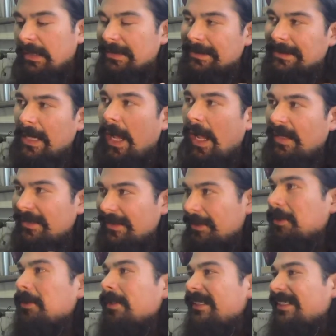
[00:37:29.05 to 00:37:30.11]
it's not
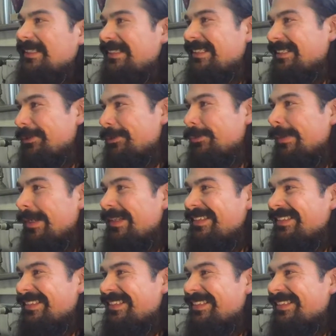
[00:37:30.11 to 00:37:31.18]
till the situation